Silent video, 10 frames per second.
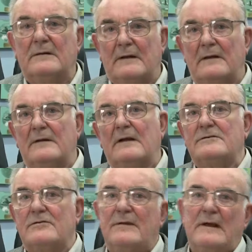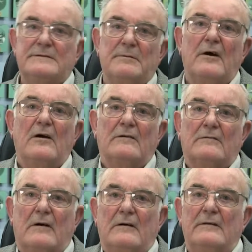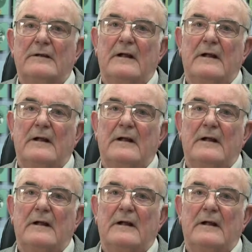That's right. That's when I arrived.